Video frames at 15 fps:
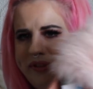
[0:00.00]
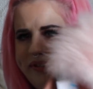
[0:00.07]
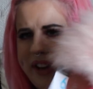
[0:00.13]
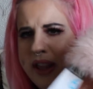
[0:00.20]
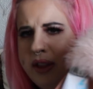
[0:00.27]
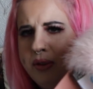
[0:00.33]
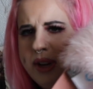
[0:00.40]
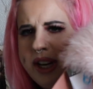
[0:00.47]

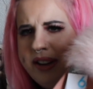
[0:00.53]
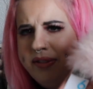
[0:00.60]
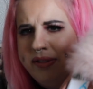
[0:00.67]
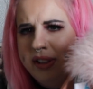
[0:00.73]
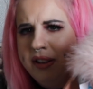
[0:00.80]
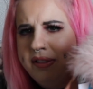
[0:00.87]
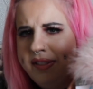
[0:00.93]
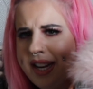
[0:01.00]
feathery
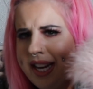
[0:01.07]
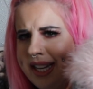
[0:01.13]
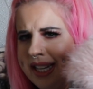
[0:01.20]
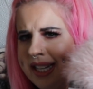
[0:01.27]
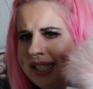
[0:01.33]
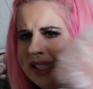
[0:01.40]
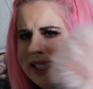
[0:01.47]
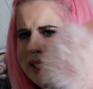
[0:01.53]

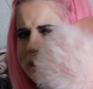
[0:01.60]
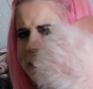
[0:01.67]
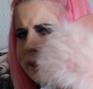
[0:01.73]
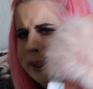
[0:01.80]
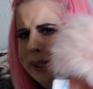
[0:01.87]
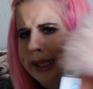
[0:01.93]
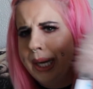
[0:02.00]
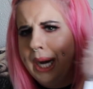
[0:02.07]

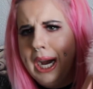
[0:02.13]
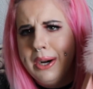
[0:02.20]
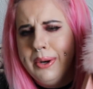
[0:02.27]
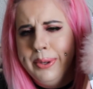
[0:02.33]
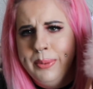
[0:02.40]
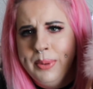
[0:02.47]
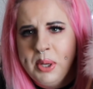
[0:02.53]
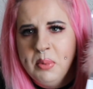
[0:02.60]
fluffiness, I don't
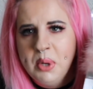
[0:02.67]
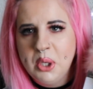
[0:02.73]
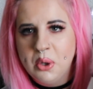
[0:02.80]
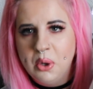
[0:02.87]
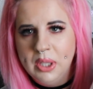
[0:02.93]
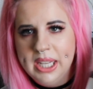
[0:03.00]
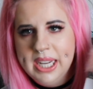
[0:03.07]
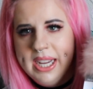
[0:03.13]
know what you want to
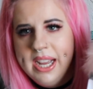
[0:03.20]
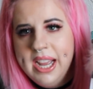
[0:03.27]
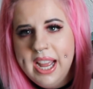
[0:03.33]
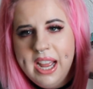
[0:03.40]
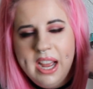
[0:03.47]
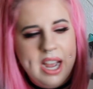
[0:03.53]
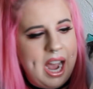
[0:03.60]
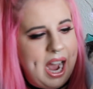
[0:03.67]
call it.
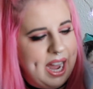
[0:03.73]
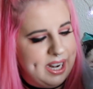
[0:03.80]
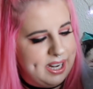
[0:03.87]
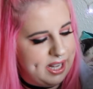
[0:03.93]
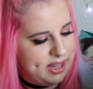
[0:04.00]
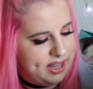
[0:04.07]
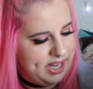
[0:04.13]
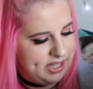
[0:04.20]

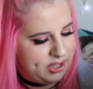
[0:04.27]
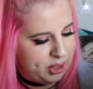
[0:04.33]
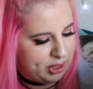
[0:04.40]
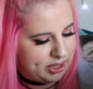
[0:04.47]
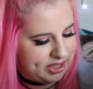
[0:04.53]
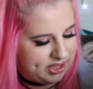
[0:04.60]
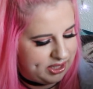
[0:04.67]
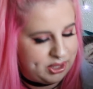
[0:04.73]
And they're
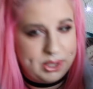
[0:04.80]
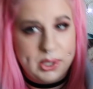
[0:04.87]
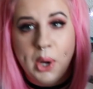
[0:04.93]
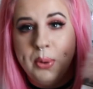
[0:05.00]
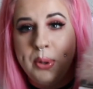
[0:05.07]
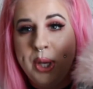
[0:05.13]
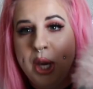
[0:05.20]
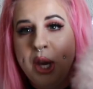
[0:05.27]
just
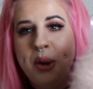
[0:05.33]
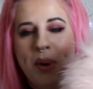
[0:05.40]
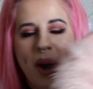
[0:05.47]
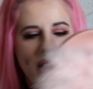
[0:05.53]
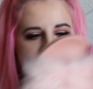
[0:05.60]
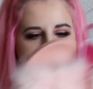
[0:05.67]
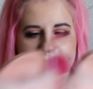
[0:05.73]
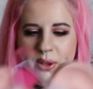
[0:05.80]
so cute.
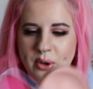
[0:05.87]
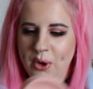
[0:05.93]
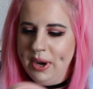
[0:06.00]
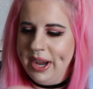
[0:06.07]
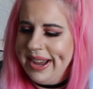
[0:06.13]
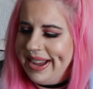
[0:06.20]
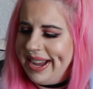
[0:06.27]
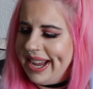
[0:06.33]
And I
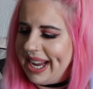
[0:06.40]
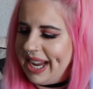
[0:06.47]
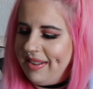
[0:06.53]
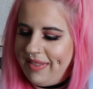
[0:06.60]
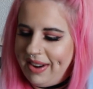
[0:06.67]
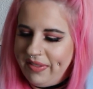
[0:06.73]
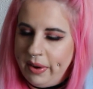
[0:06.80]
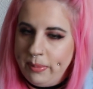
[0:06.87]
thought,
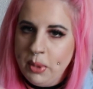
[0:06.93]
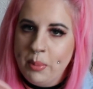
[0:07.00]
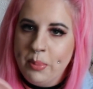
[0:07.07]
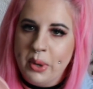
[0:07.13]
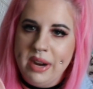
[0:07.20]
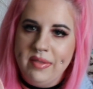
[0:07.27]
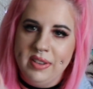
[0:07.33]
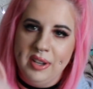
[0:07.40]
even if I'm not
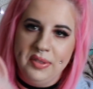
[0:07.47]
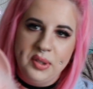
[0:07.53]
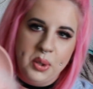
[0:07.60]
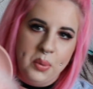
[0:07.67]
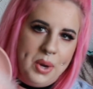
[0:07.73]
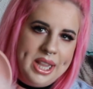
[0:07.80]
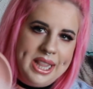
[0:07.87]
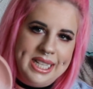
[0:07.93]
brave enough
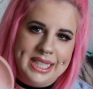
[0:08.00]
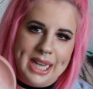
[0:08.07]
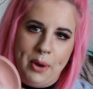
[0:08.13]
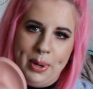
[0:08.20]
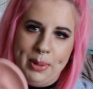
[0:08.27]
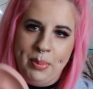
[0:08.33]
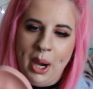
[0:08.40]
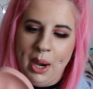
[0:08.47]
to wear these
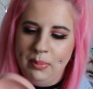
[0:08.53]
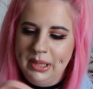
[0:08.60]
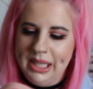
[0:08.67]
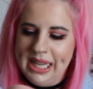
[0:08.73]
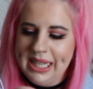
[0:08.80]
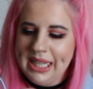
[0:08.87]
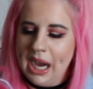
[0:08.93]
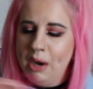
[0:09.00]
out in
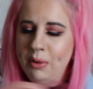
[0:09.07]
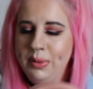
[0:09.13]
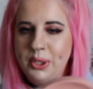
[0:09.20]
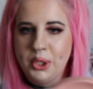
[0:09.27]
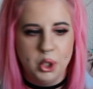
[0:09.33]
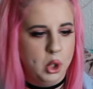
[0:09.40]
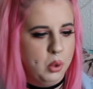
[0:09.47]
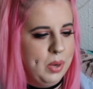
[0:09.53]
public, I'll for
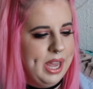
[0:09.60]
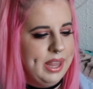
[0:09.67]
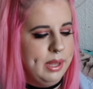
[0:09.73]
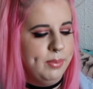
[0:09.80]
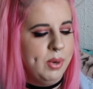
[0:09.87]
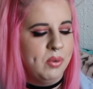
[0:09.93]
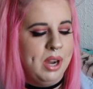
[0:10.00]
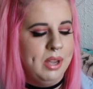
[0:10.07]
sure wear
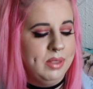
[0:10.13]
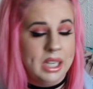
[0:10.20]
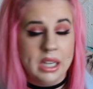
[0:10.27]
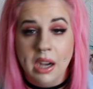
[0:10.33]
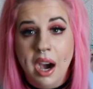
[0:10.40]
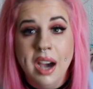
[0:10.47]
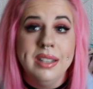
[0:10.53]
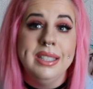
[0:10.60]
them around the
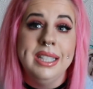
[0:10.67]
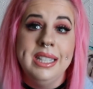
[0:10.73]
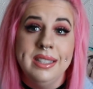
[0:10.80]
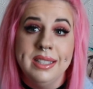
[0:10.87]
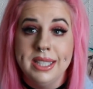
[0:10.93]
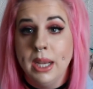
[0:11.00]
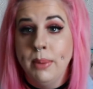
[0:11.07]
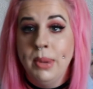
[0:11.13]
garden in
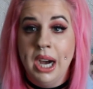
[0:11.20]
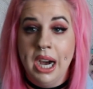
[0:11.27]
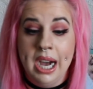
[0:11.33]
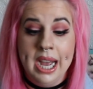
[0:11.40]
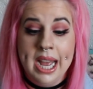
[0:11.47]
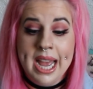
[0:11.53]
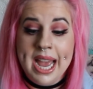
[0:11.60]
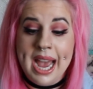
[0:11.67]
the
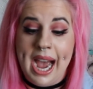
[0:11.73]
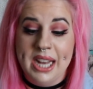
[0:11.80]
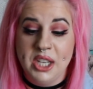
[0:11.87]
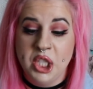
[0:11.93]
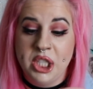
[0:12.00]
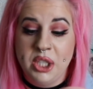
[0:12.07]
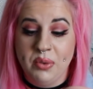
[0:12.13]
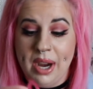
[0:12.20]
summer and
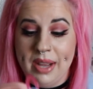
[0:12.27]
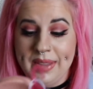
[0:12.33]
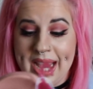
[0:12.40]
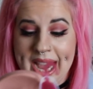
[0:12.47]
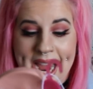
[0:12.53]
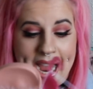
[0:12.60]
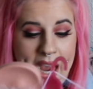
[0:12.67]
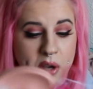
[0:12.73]
just around the
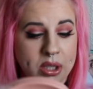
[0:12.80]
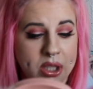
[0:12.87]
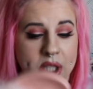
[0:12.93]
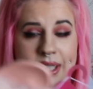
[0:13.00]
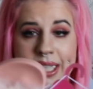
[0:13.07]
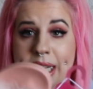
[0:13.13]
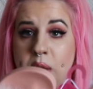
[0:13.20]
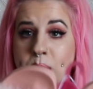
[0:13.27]
house
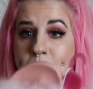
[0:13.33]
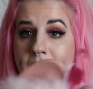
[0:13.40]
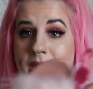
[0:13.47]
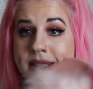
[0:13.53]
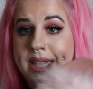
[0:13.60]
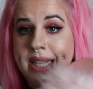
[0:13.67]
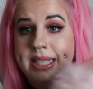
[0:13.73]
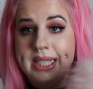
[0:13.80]
because they could
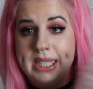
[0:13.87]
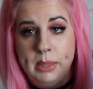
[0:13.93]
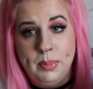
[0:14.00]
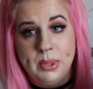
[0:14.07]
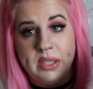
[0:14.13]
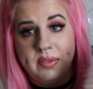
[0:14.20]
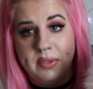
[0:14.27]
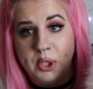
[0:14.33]
pass as
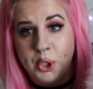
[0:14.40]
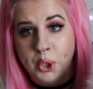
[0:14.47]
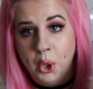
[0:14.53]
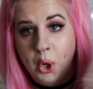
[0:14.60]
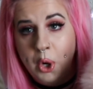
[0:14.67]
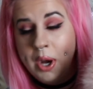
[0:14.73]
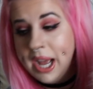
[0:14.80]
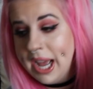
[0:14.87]
slippers for
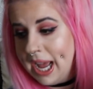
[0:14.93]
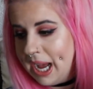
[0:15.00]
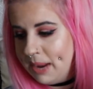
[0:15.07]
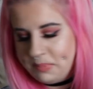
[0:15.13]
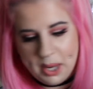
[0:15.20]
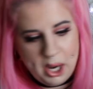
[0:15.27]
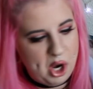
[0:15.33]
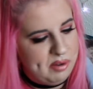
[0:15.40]
sure.
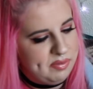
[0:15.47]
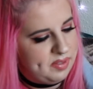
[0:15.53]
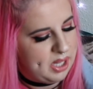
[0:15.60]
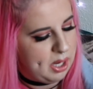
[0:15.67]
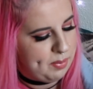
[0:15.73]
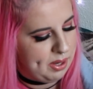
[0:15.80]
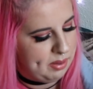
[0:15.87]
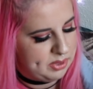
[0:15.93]
But hopefully
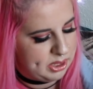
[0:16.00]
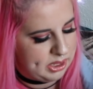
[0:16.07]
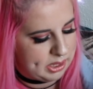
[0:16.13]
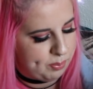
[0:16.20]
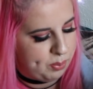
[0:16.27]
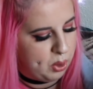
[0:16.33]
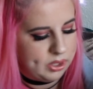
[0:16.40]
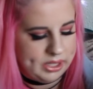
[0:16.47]
I'll be able to
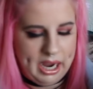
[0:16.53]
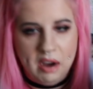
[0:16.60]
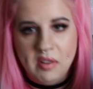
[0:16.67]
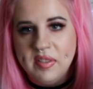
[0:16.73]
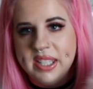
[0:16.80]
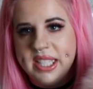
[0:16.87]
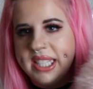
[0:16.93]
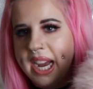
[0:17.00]
like put an
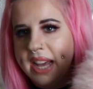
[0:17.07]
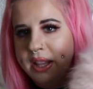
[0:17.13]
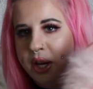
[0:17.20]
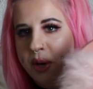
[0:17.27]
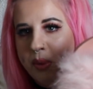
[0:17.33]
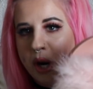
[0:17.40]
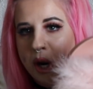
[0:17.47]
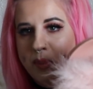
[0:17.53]
outfit
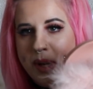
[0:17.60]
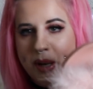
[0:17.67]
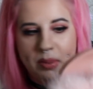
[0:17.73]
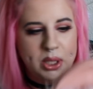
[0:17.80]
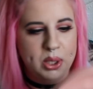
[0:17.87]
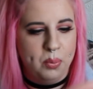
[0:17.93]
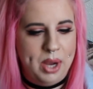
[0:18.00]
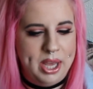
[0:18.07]
together where I'll be
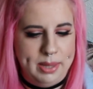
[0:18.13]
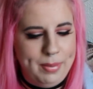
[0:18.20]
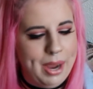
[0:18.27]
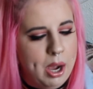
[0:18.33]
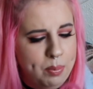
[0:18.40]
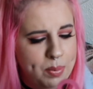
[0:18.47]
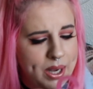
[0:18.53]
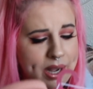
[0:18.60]
able to wear them
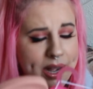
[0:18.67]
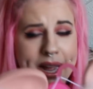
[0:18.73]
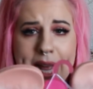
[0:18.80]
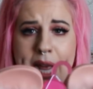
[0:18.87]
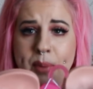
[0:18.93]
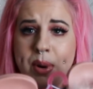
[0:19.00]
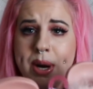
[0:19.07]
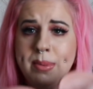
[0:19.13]
out. But
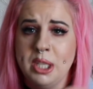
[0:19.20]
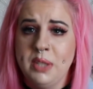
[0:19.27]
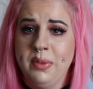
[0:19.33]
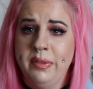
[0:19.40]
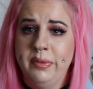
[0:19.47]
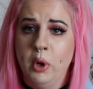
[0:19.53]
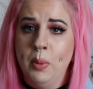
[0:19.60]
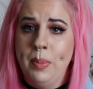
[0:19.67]
pretty much for
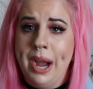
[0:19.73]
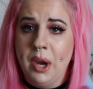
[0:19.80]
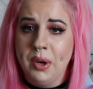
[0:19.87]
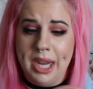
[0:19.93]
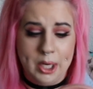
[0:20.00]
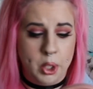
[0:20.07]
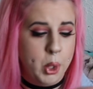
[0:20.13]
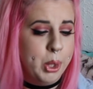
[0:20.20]
£4,
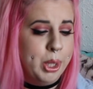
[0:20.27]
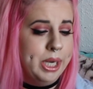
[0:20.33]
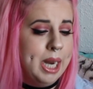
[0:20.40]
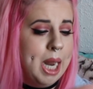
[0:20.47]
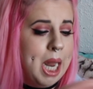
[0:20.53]
I couldn't